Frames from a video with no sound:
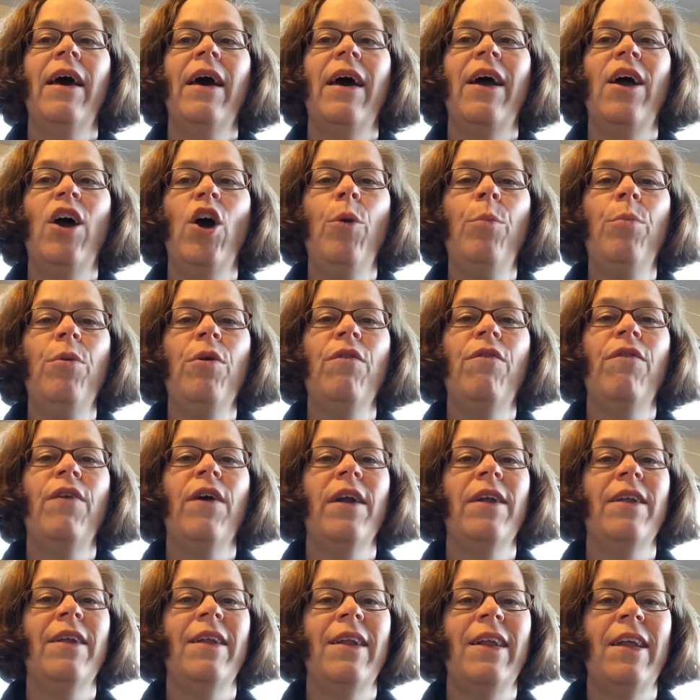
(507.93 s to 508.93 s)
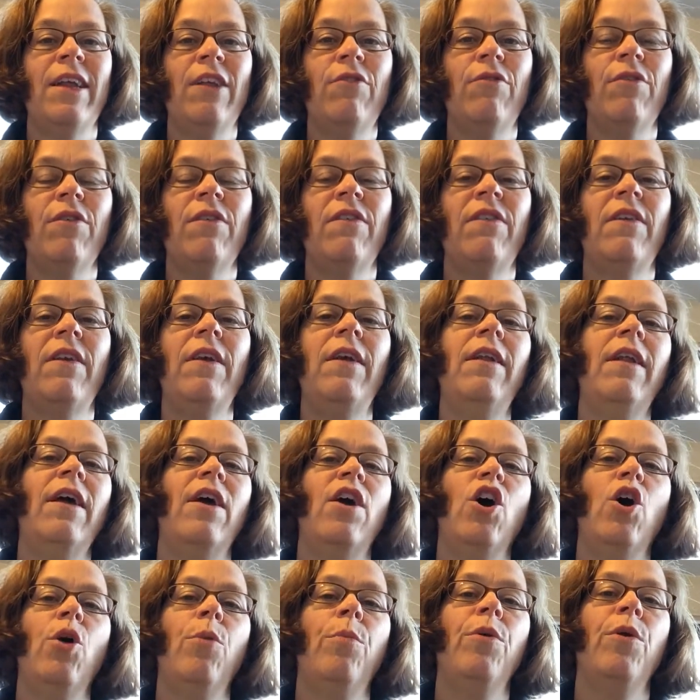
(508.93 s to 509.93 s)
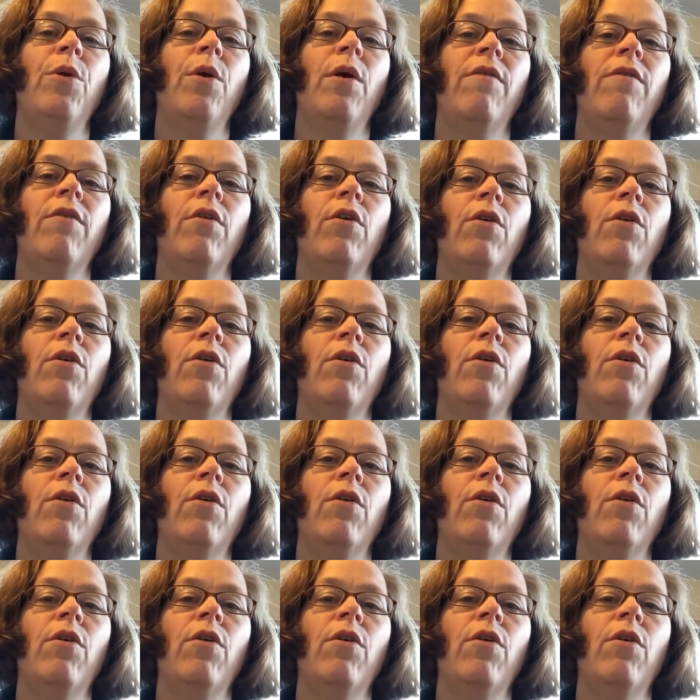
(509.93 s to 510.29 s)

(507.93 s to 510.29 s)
I hope you find it interesting. I hope you have